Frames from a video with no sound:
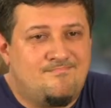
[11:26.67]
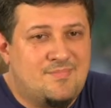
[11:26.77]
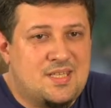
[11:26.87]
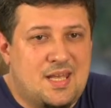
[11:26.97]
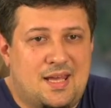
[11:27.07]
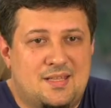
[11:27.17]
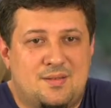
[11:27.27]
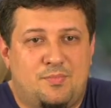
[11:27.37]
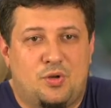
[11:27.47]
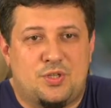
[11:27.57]
Signed the
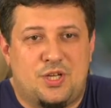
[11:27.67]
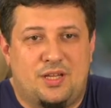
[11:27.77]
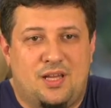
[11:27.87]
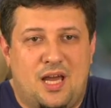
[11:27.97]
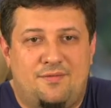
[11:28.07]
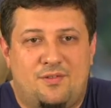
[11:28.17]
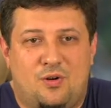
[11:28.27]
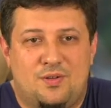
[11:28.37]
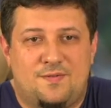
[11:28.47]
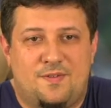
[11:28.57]
Blockchain Live
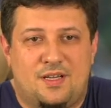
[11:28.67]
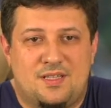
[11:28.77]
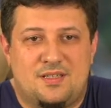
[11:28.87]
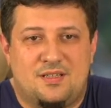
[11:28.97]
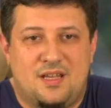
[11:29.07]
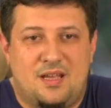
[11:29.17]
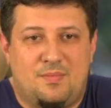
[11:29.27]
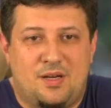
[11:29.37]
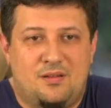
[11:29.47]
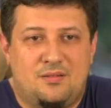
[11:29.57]
conference in
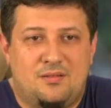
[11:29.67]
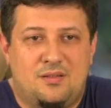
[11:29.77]
April.